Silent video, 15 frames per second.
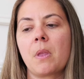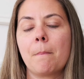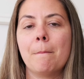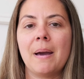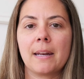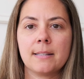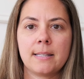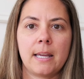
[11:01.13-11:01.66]

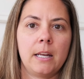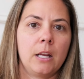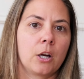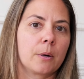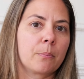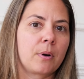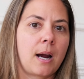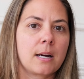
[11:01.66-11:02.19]
meditating
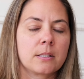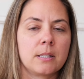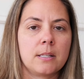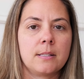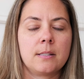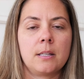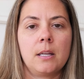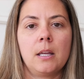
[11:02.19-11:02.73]
or
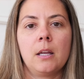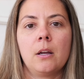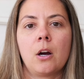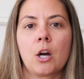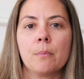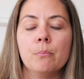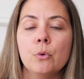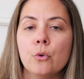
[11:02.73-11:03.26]
practicing
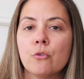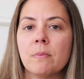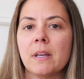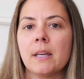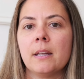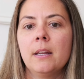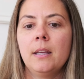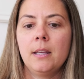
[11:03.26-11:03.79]
our
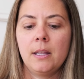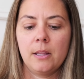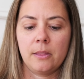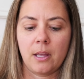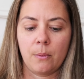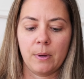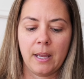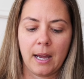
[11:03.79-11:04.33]
movement,
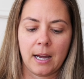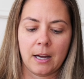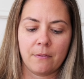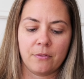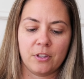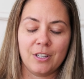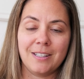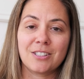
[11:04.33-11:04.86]
that we
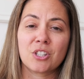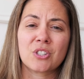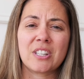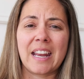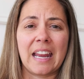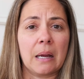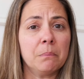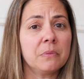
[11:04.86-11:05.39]
have things just
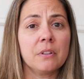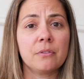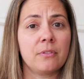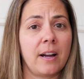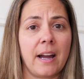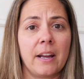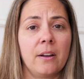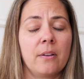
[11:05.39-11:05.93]
to
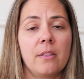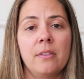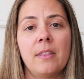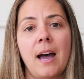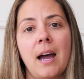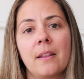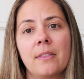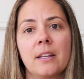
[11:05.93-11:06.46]
amplify
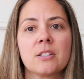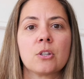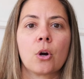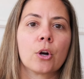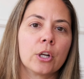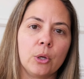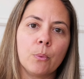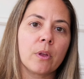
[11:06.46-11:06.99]
that's
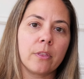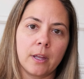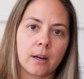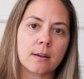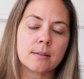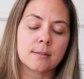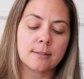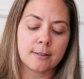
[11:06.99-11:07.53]
already within
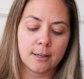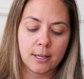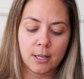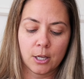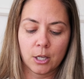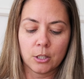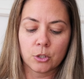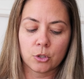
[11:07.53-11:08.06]
us.
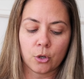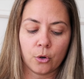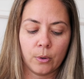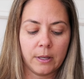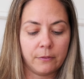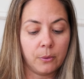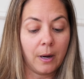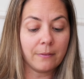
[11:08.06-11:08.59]
So
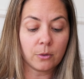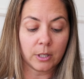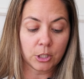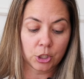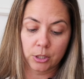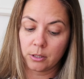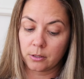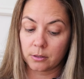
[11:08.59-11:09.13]
if you have
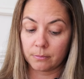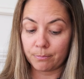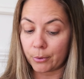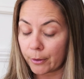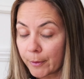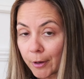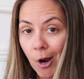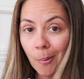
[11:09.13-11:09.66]
questions, put
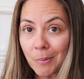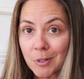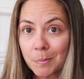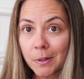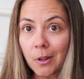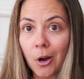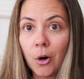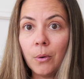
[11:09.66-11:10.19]
in the comments
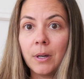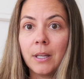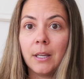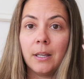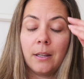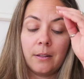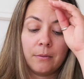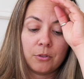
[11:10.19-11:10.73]
below,
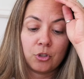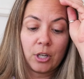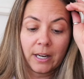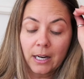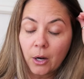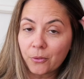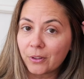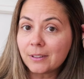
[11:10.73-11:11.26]
check
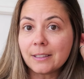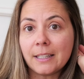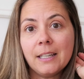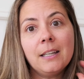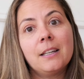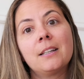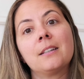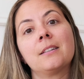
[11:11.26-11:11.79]
out the
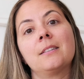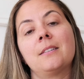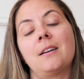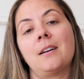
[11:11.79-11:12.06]
link,